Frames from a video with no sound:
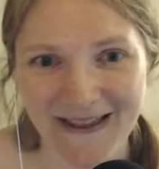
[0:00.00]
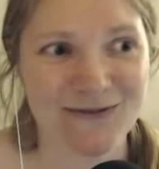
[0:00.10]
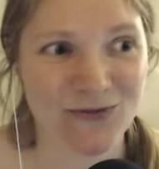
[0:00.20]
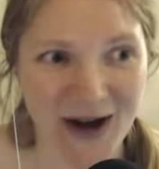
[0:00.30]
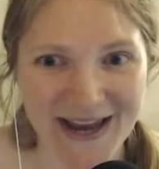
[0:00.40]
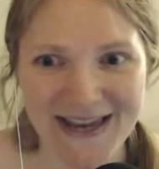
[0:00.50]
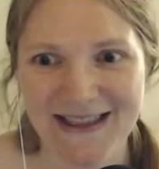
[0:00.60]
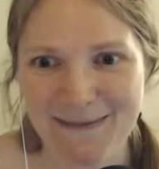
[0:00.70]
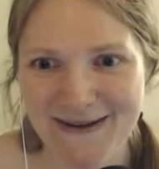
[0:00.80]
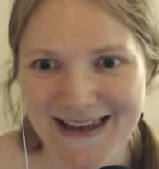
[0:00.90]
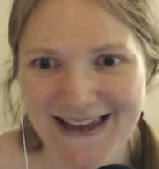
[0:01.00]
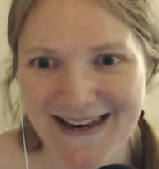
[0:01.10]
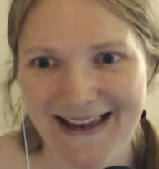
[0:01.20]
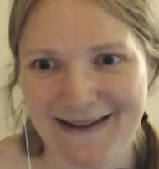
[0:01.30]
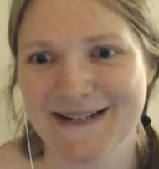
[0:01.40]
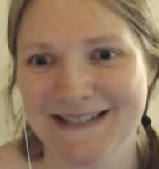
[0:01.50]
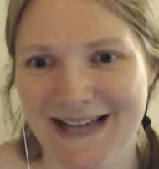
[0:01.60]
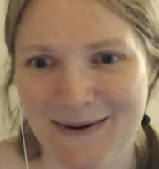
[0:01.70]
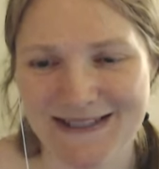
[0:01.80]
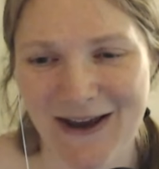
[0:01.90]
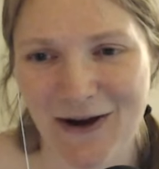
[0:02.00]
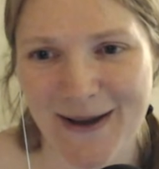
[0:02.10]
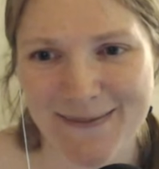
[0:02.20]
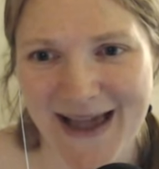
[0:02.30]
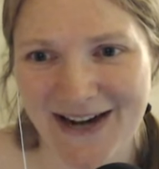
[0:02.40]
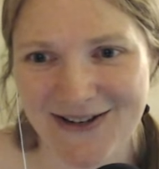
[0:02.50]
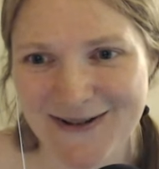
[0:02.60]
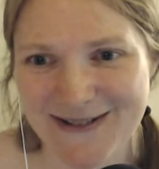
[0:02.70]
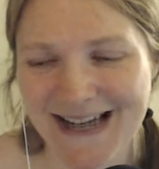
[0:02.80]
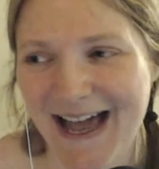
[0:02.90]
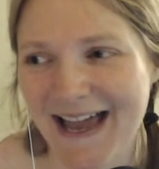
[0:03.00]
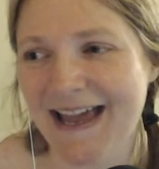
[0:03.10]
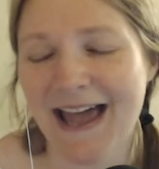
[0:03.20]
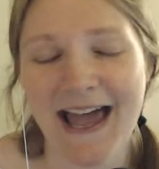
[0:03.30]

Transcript: like right in the beginning because I was scared my battery would die.